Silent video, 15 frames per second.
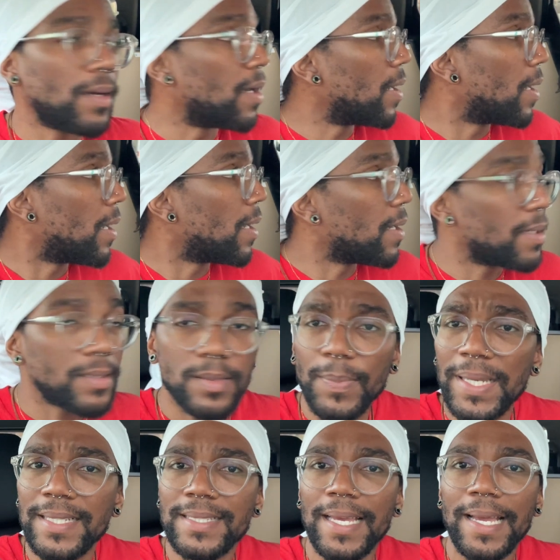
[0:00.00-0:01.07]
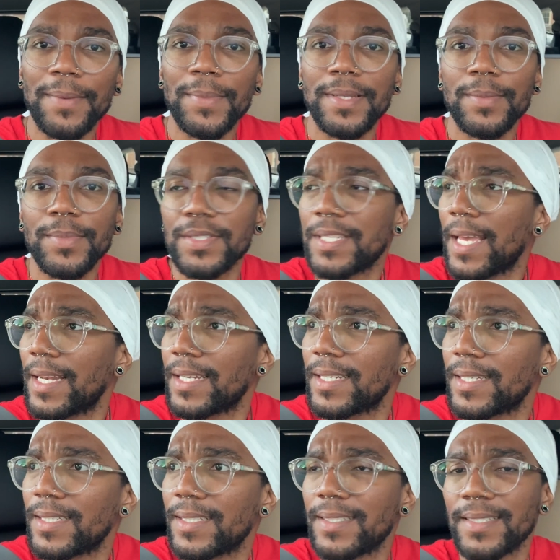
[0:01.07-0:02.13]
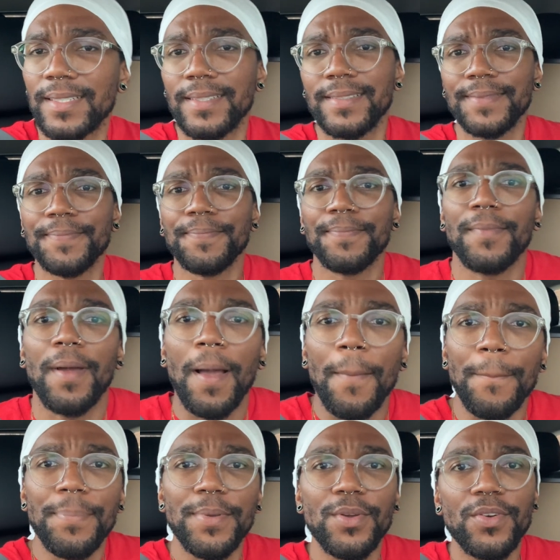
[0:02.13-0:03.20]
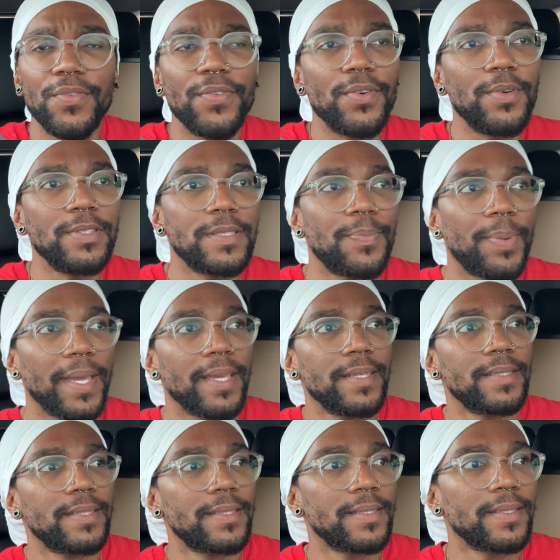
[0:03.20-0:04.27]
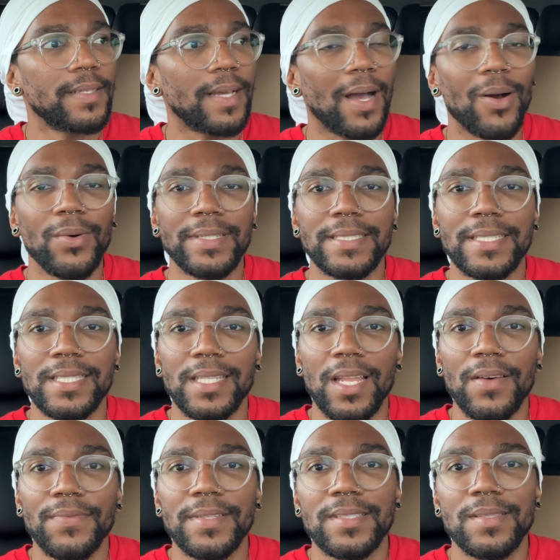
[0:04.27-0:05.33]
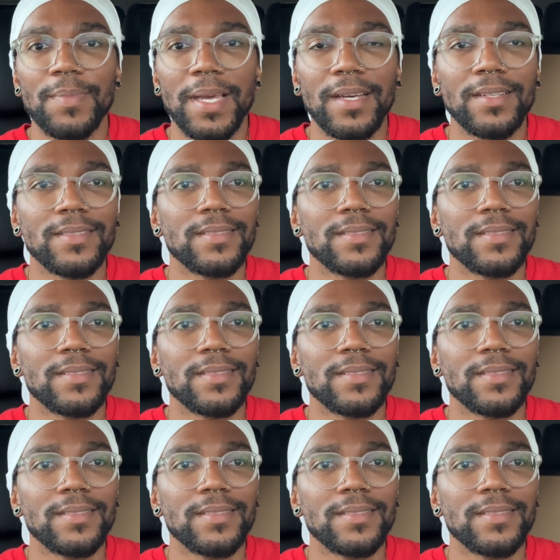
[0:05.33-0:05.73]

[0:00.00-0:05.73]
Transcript: spent time in the Botanica. Beautiful space. I always just love the smells.